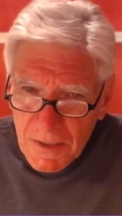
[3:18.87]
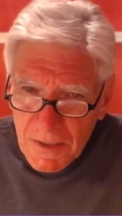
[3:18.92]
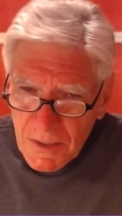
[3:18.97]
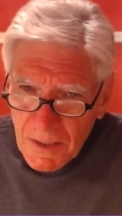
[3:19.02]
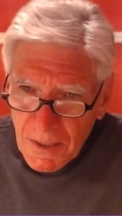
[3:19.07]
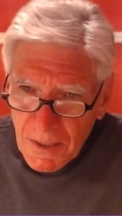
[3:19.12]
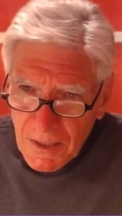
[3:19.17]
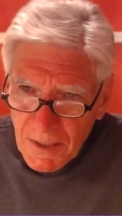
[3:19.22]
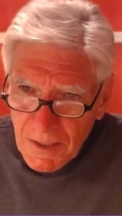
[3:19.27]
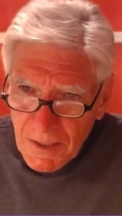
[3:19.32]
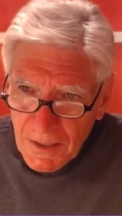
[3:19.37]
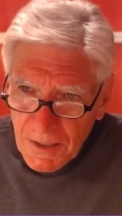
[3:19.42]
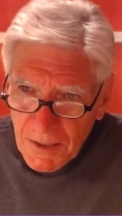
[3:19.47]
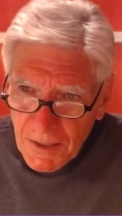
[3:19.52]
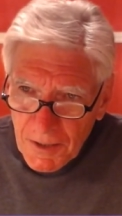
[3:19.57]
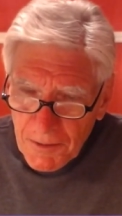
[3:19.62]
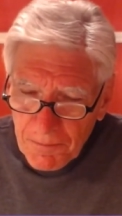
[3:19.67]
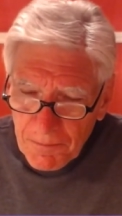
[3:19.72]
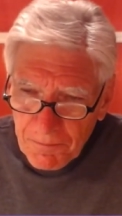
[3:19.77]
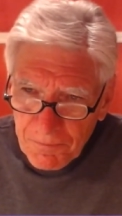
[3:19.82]

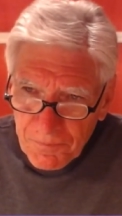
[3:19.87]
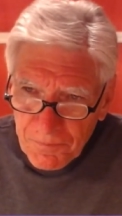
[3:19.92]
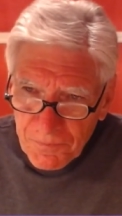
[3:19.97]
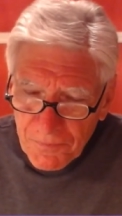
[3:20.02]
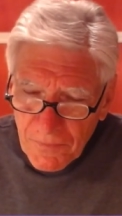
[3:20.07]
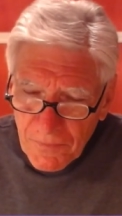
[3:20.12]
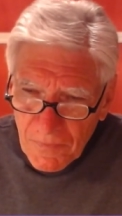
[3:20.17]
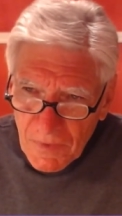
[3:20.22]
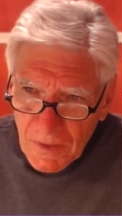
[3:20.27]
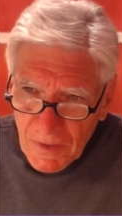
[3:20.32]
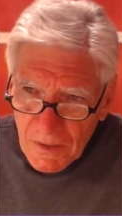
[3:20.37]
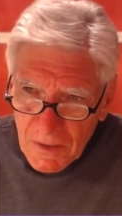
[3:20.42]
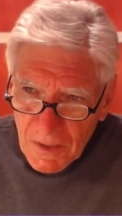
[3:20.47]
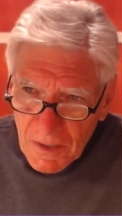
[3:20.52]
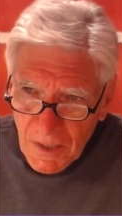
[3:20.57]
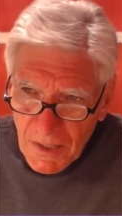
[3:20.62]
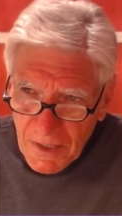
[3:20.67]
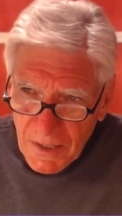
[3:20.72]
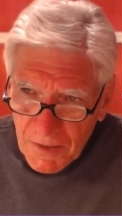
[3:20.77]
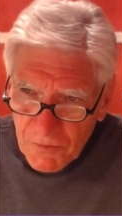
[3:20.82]
Um,
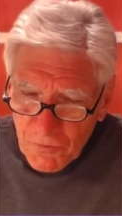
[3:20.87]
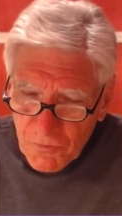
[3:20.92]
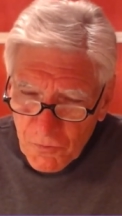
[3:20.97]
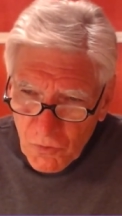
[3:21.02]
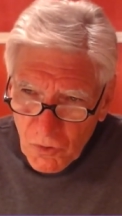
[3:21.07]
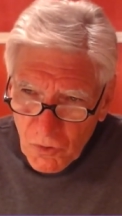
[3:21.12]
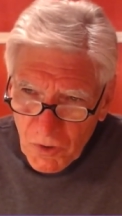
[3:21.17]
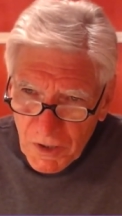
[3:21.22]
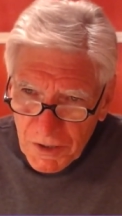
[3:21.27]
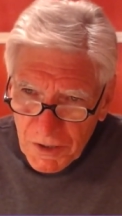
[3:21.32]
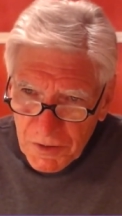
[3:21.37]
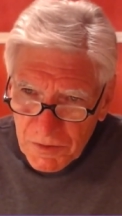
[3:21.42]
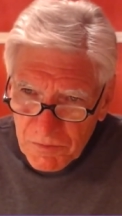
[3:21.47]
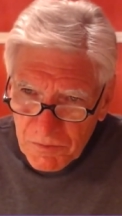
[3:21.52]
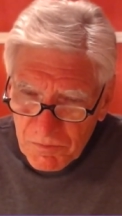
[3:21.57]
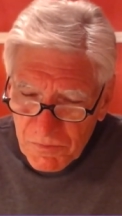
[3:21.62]
and Freud